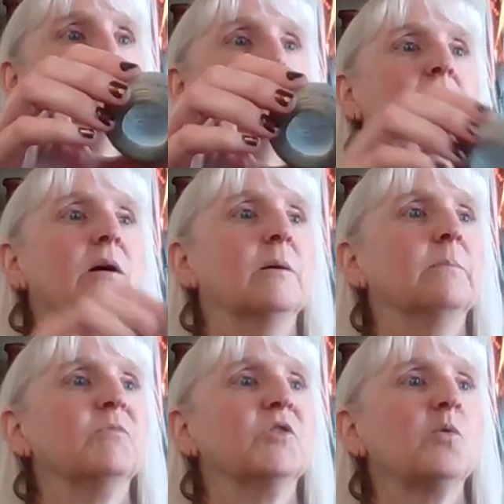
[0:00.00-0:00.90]

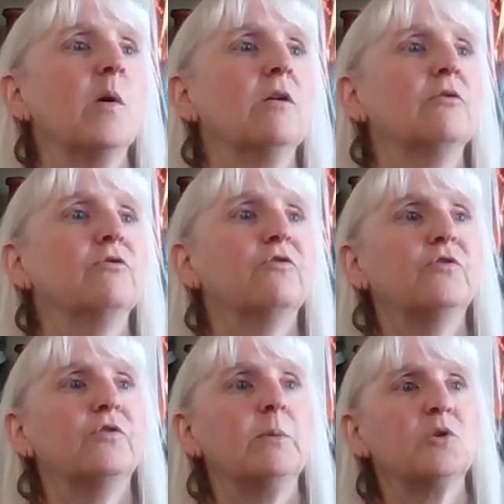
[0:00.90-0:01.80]

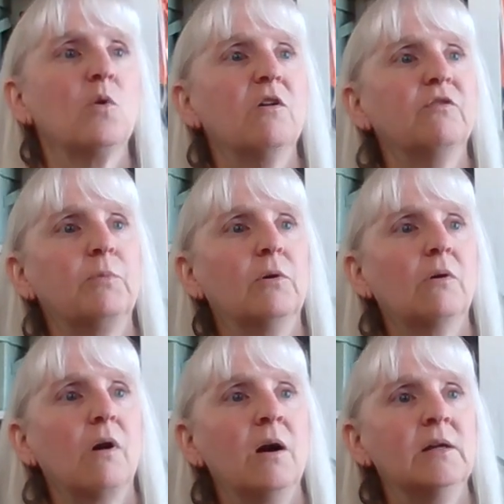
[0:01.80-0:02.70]
number 12 pearl
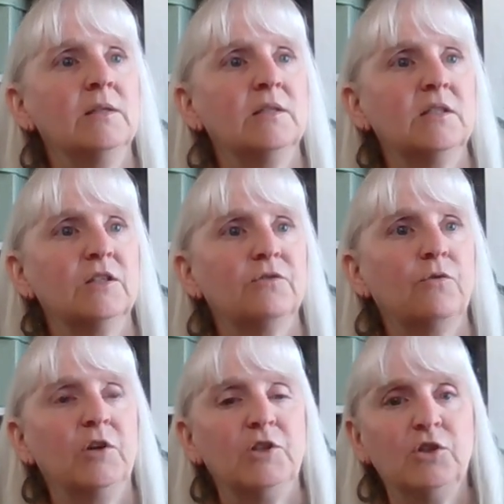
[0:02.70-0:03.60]
cotton,
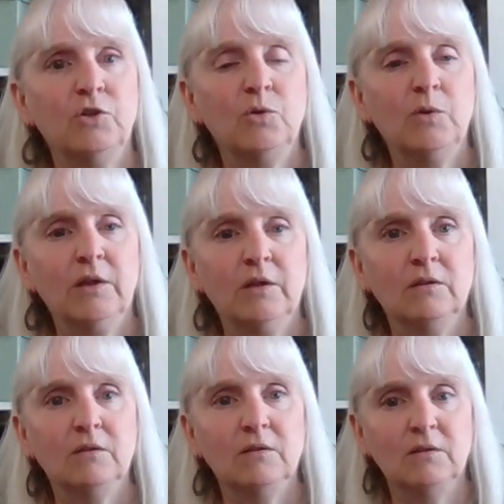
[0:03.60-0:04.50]
642, and
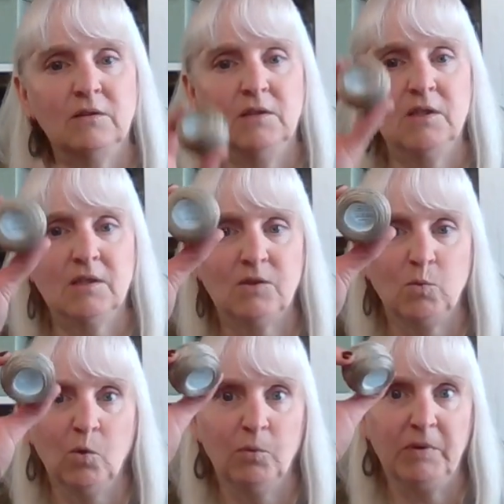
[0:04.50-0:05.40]
this
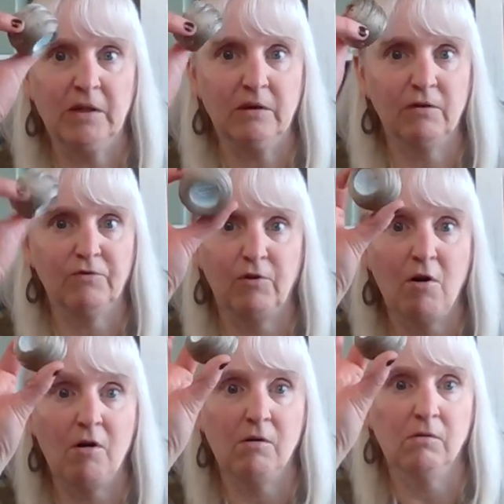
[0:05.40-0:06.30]
will be enough for
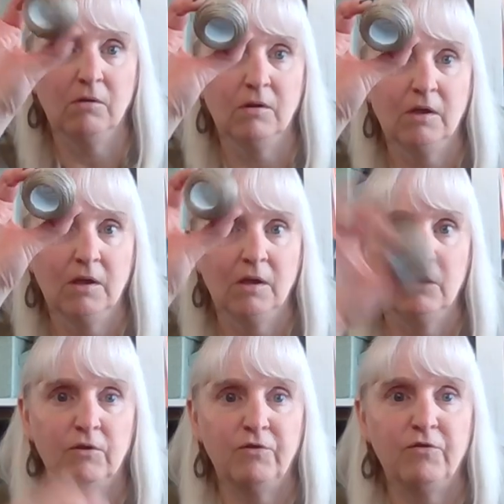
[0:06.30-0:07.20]
all
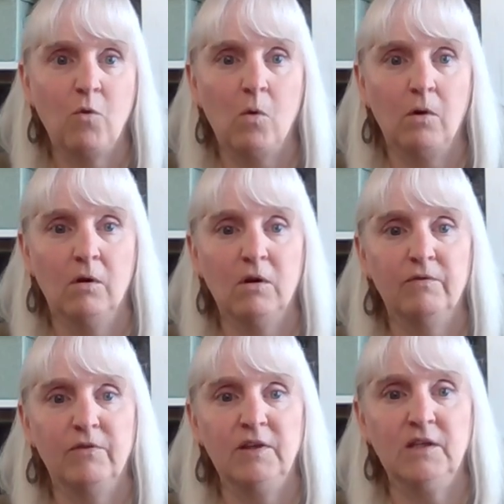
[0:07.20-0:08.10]
4
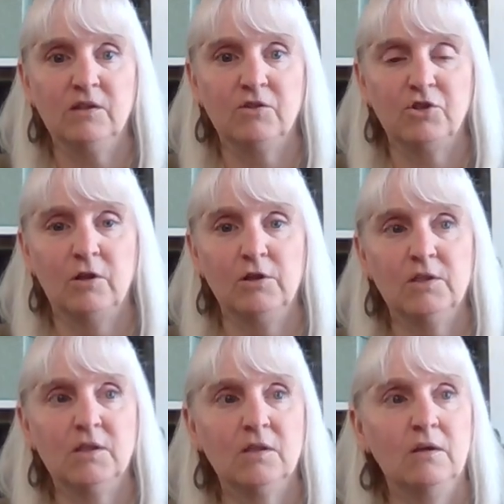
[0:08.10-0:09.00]
of these
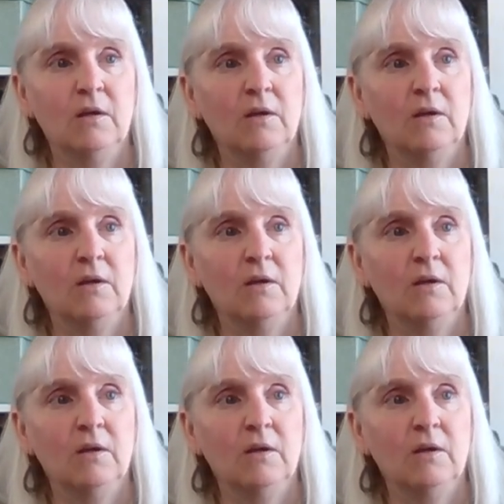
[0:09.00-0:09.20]
charts.